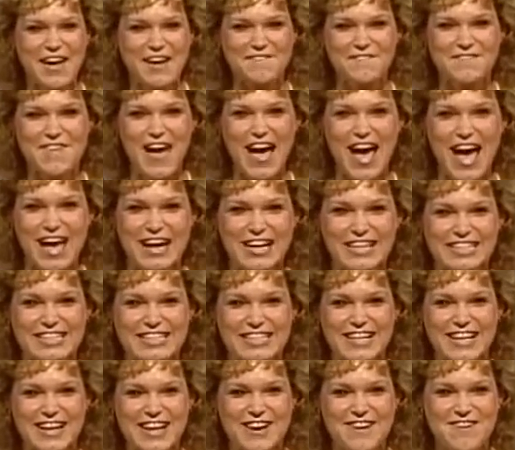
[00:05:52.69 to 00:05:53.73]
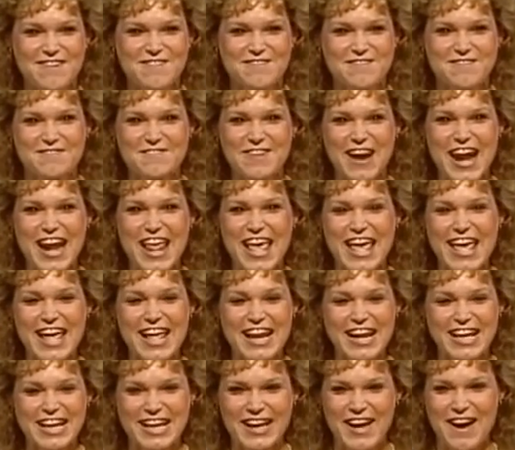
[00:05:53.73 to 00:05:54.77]
big bucks, big bucks. Ready
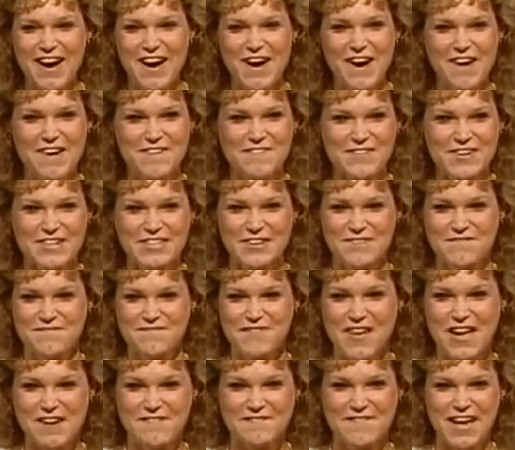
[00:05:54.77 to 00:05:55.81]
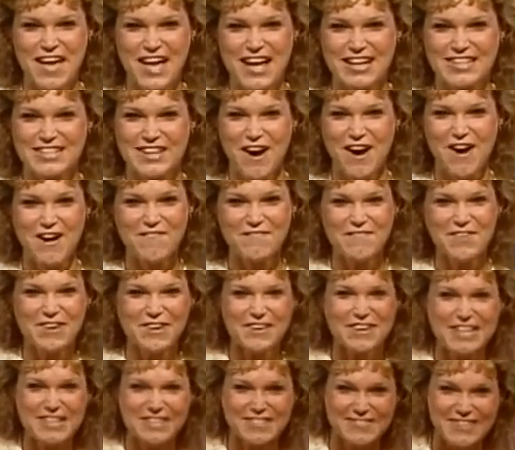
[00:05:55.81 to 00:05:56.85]
to go for some big bucks home for
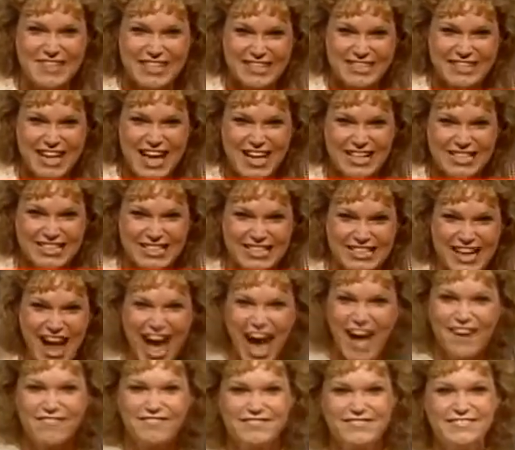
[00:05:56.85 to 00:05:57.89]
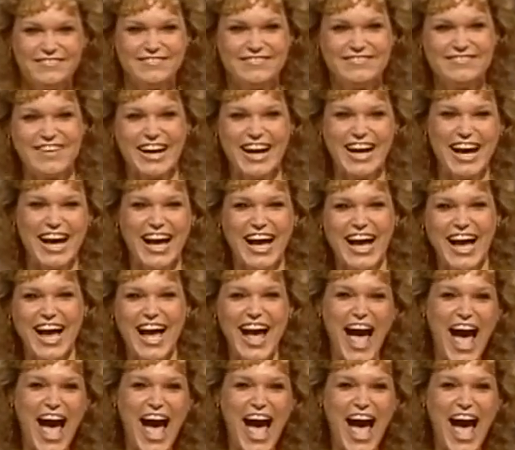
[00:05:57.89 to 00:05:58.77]
Christmas and stop. Stop. $500,